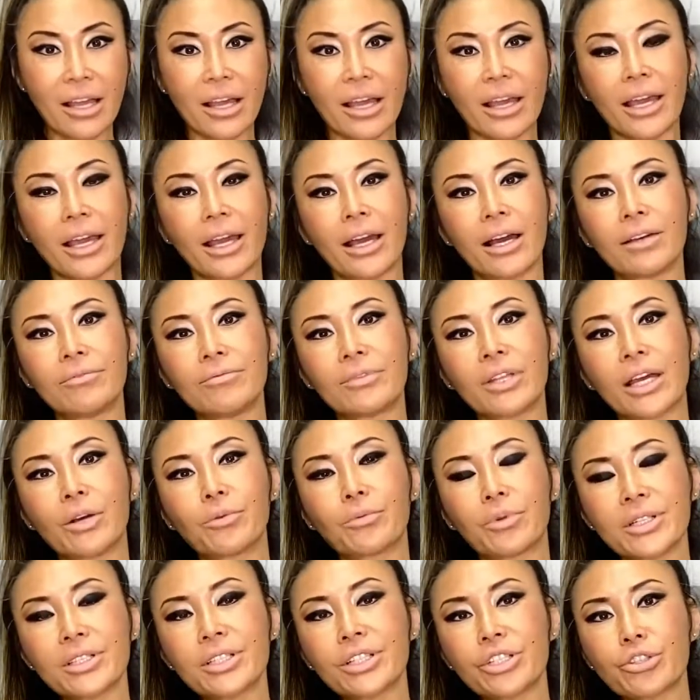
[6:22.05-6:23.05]
And
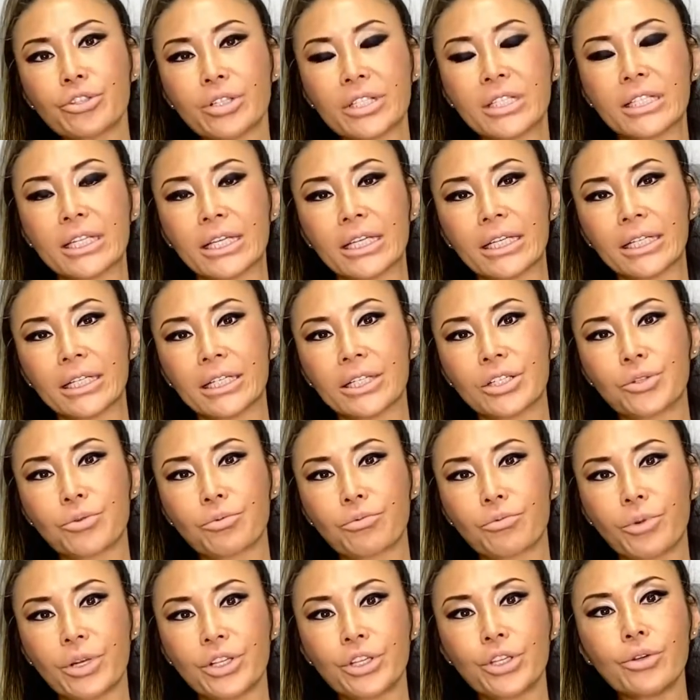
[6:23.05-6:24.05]
what's interesting is
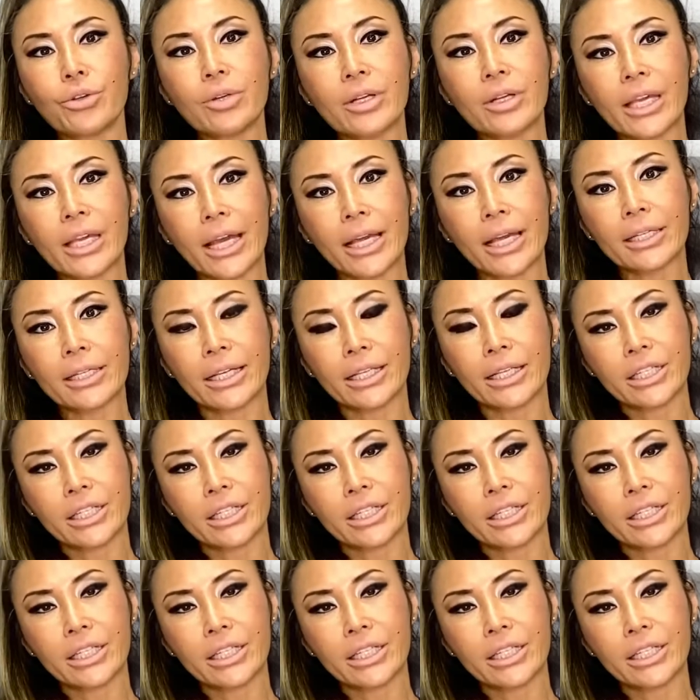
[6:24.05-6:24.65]
when you get